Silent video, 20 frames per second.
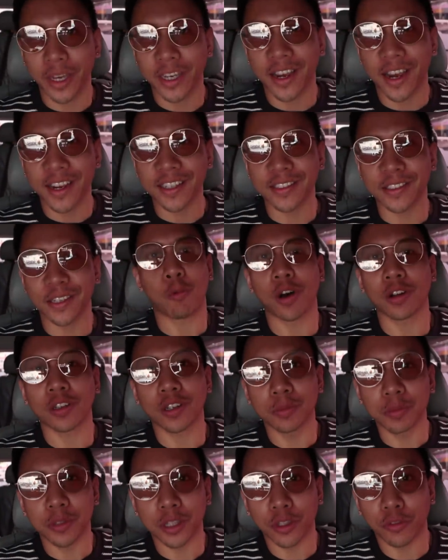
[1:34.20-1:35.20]
way guys,
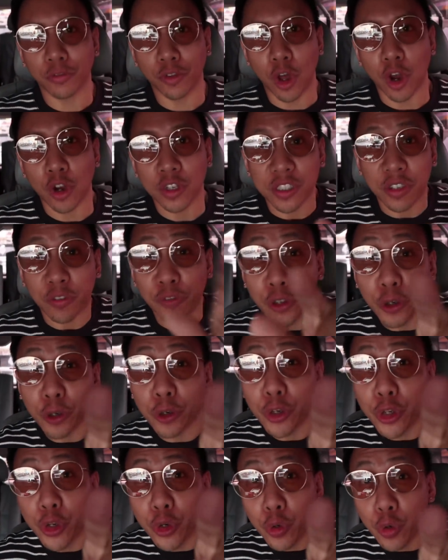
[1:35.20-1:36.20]
welcome to the vlogs. If you're
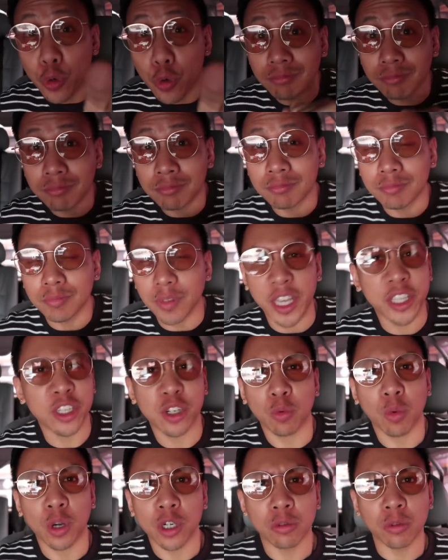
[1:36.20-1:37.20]
new mm -hmm, and
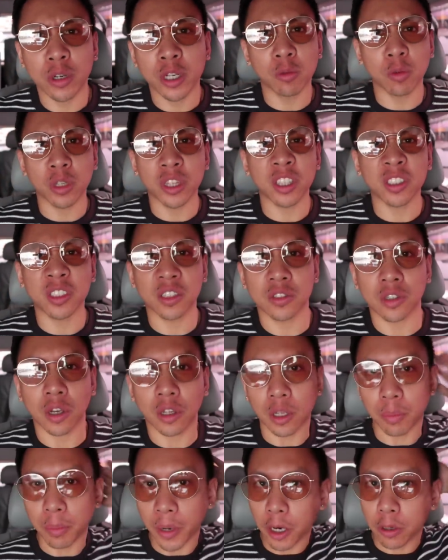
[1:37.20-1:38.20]
you're wondering what this is
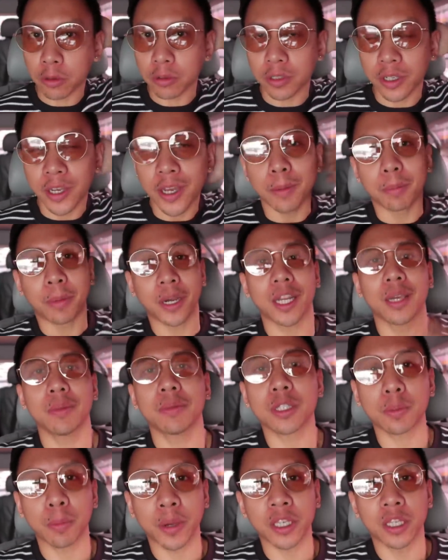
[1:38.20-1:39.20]
all about, my name
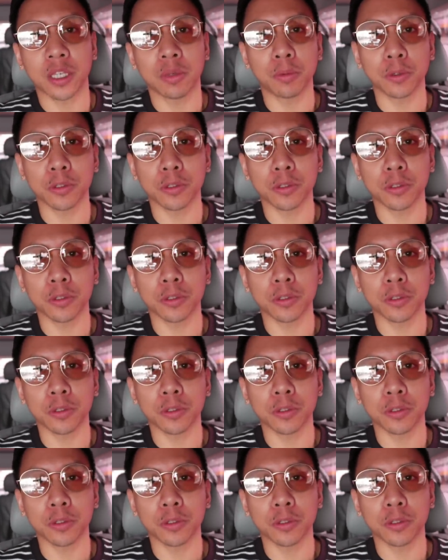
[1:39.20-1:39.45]
is Mikey